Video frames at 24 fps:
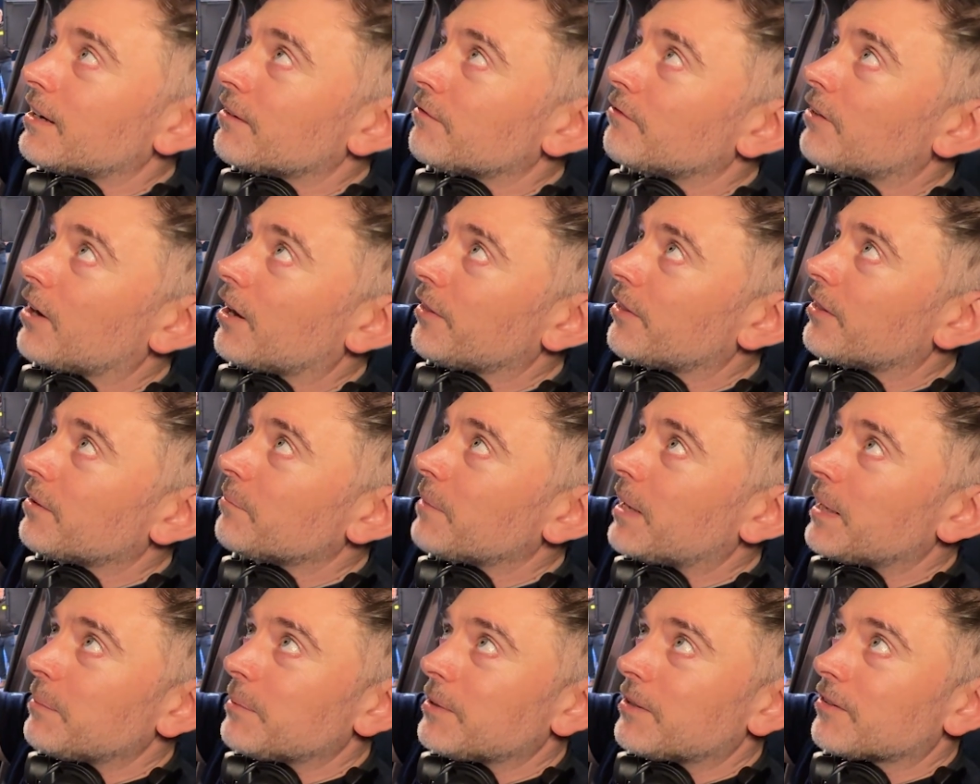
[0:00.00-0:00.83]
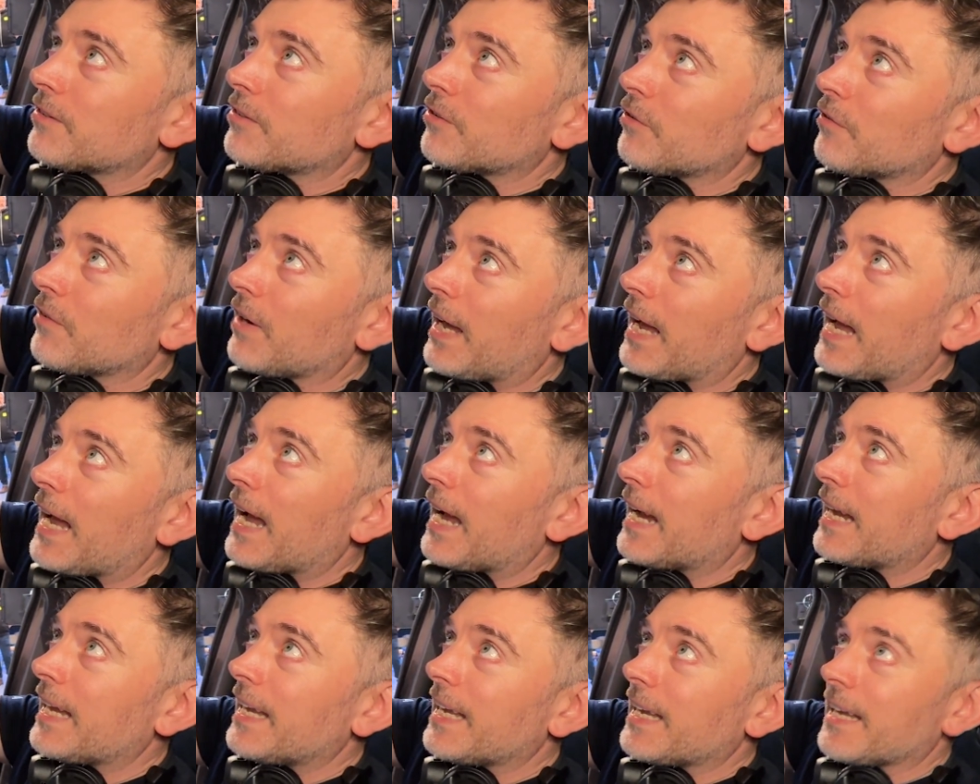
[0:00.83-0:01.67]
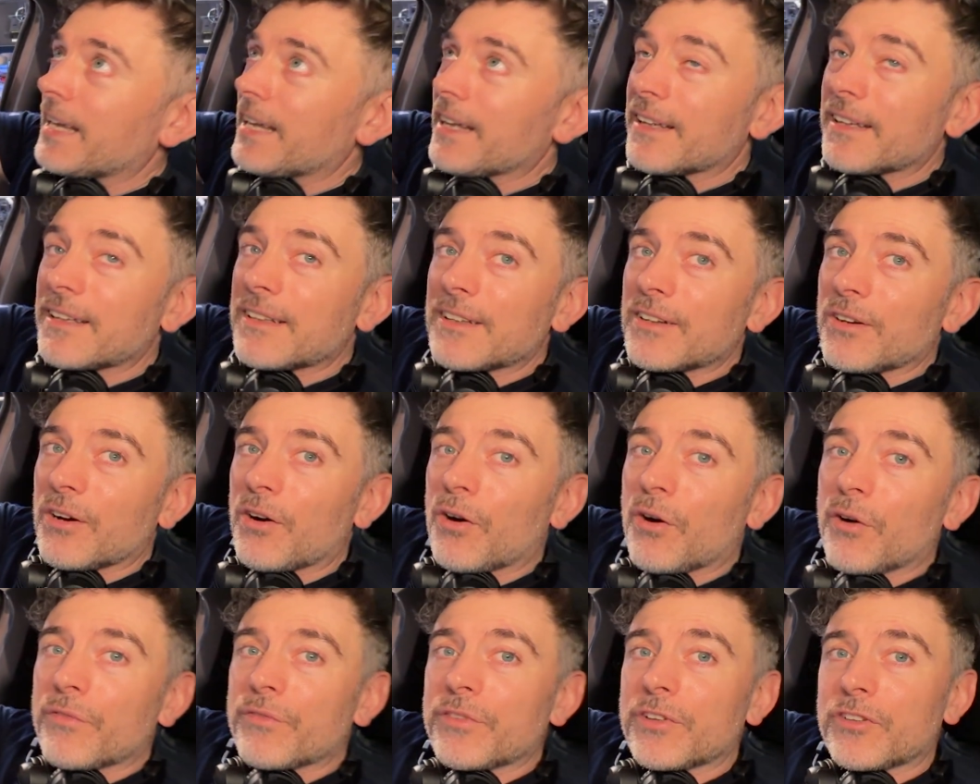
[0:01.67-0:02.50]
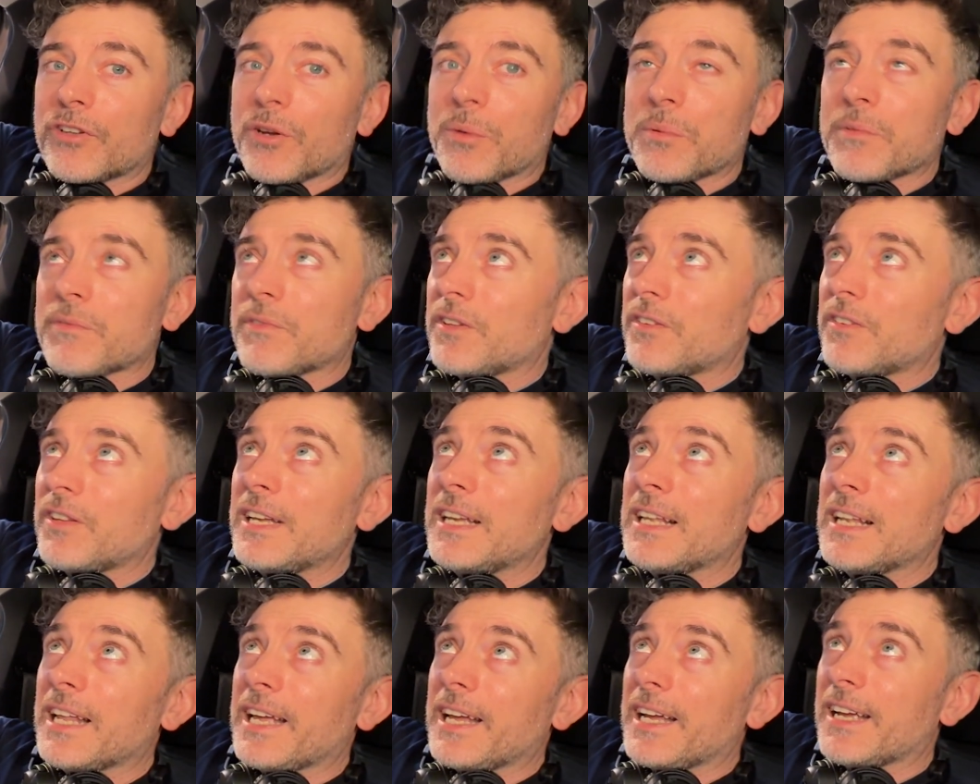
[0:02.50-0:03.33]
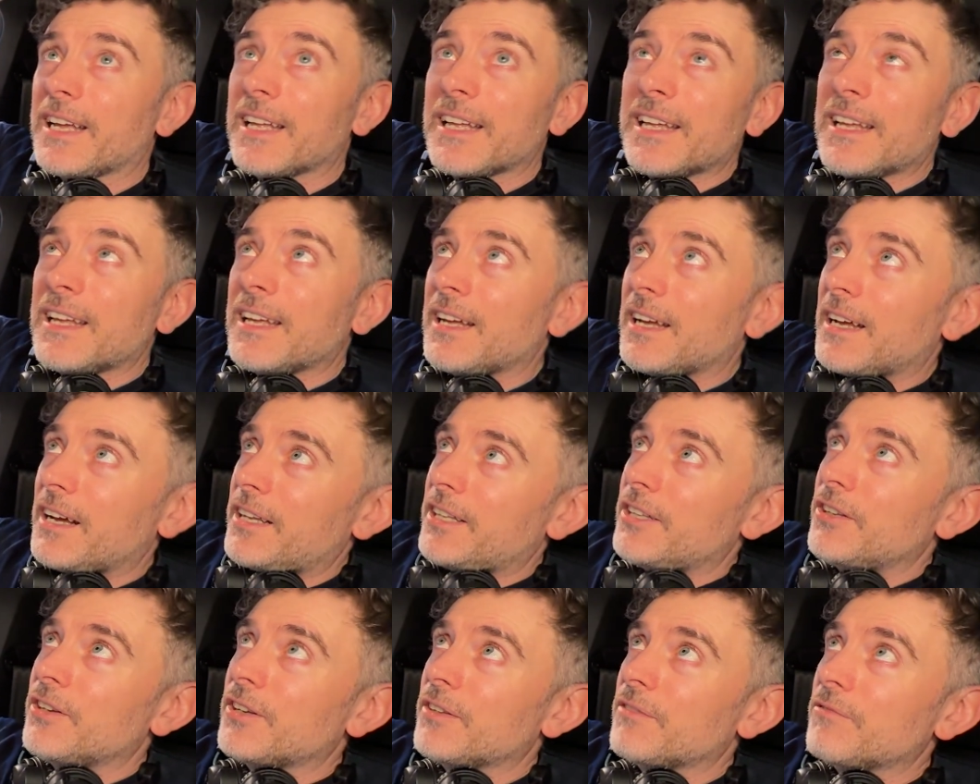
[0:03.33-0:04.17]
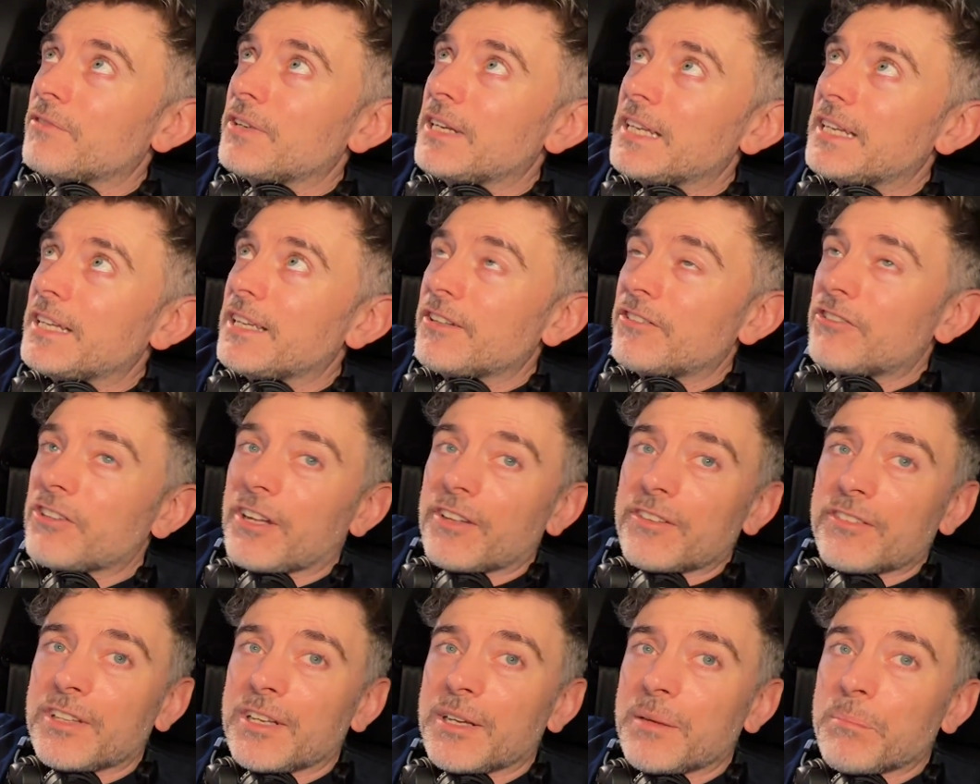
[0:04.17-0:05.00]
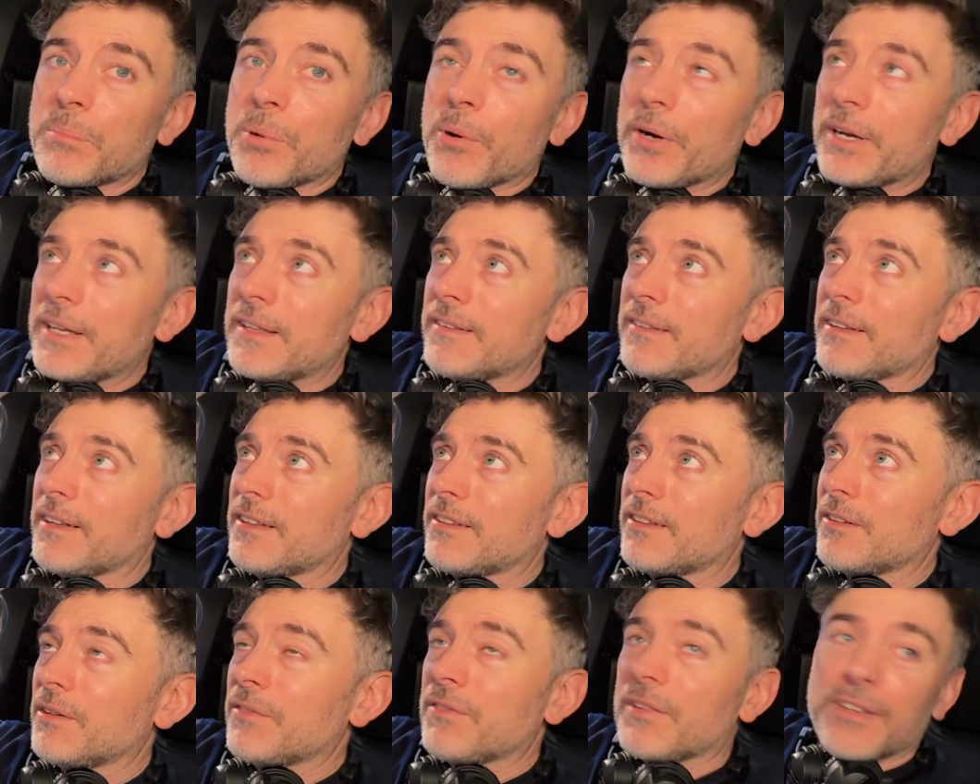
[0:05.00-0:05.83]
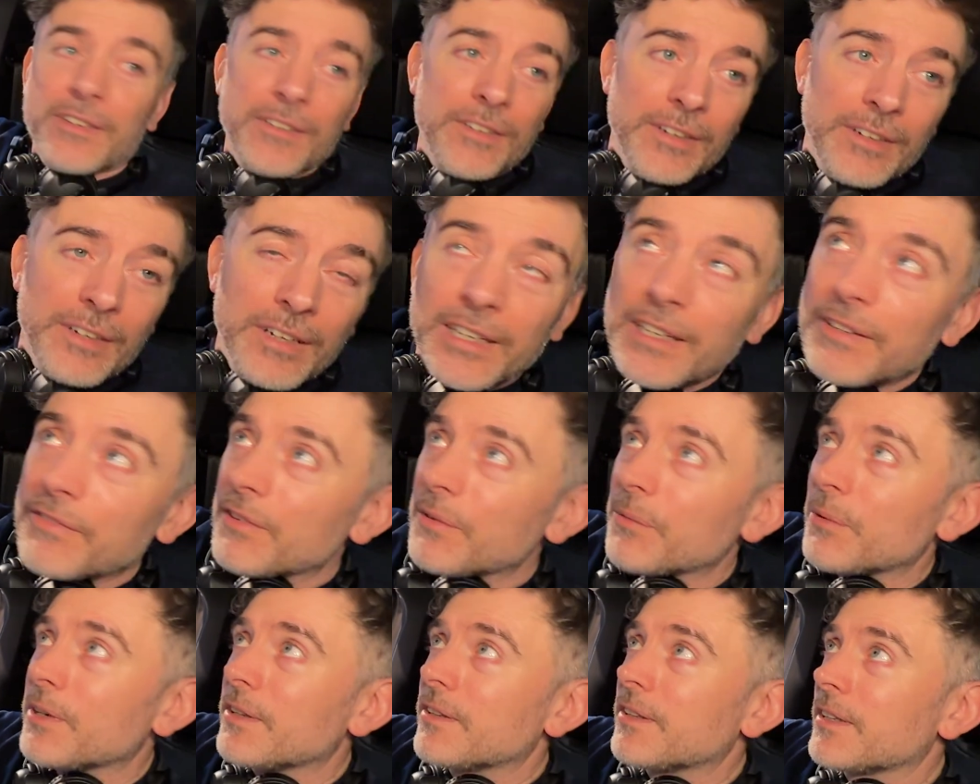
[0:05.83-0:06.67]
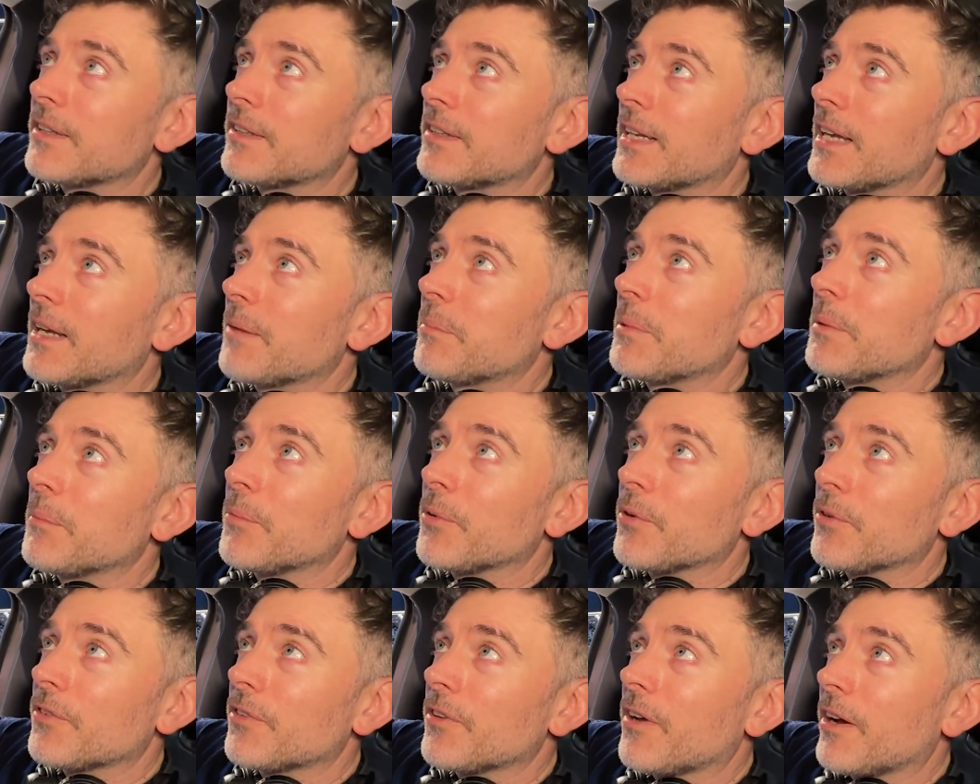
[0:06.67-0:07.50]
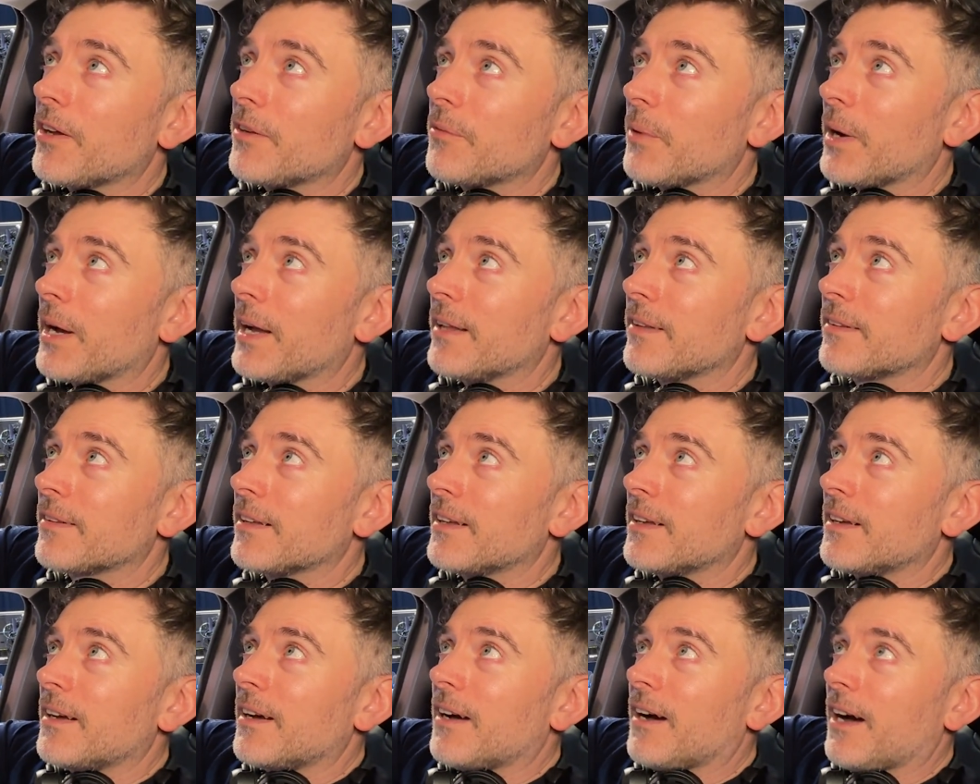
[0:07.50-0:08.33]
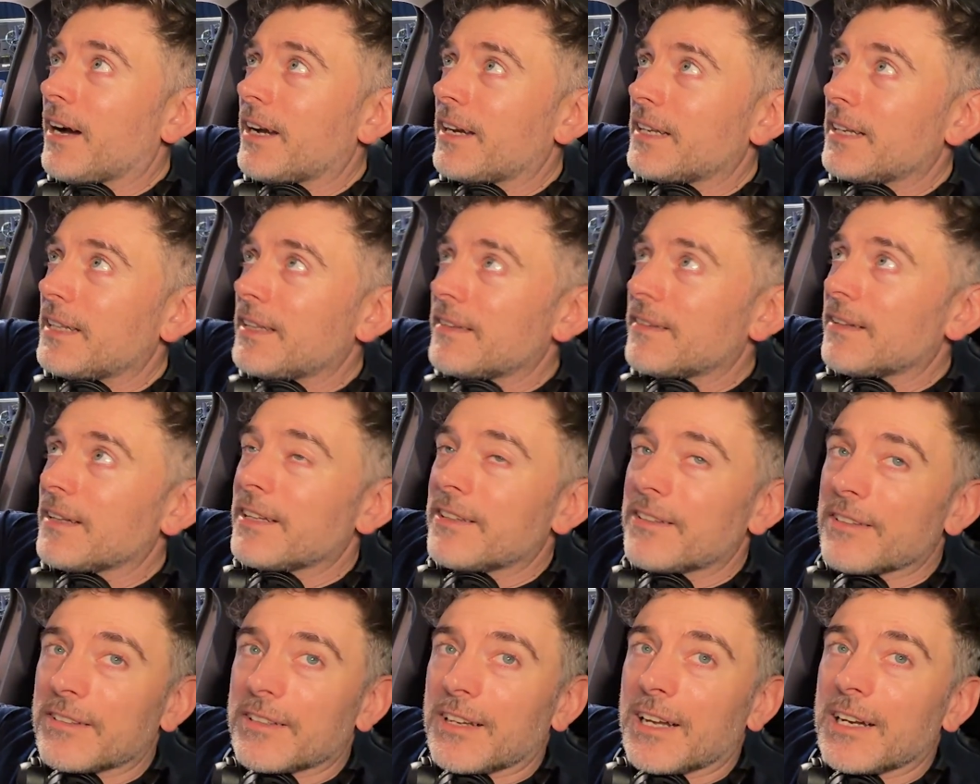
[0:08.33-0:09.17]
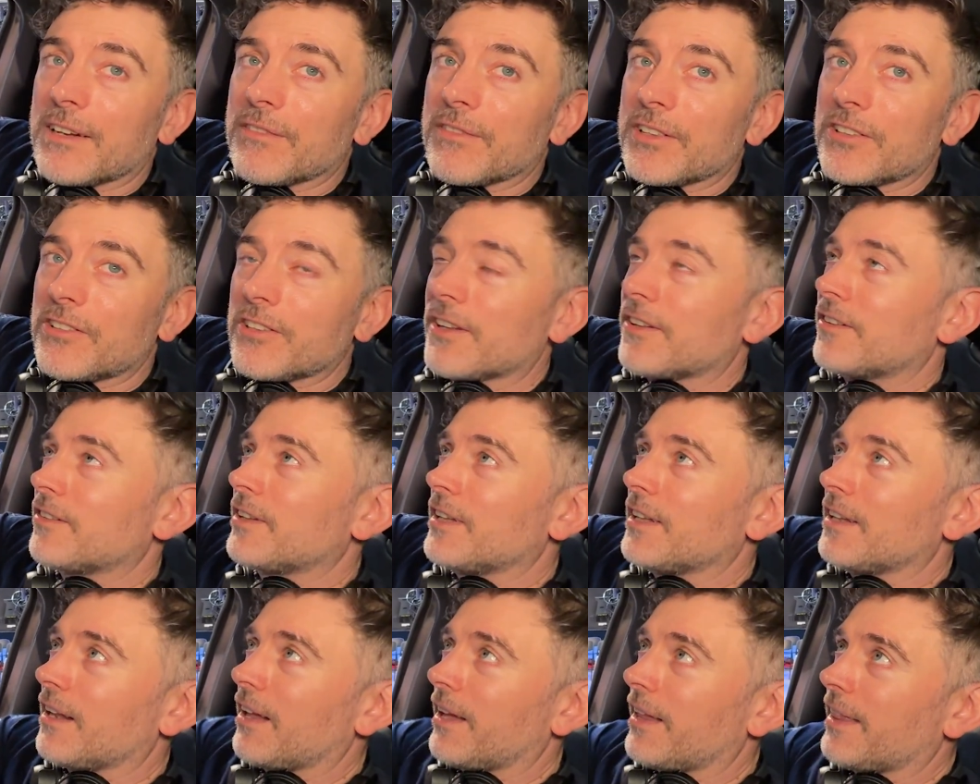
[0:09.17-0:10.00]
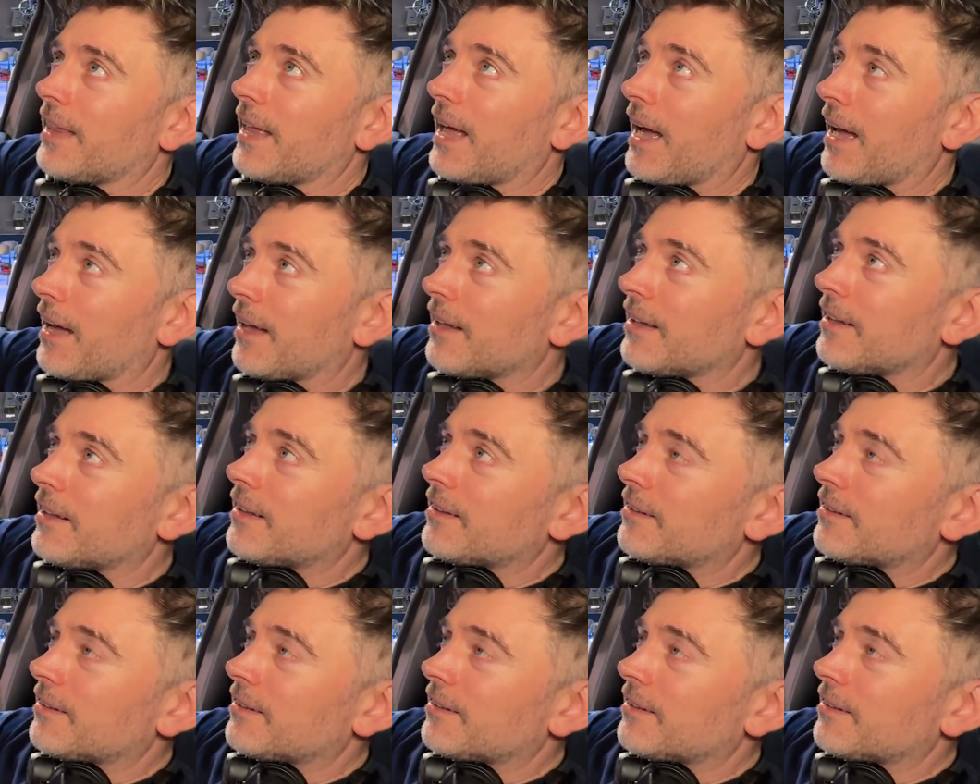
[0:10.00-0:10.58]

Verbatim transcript: rather than maybe just sort of like hanging it off the top of a ceiling, you can really adjust it and point it. So if they suddenly, if I wanted it to get a bit more sideways, I could easily just kind of adjust it like that.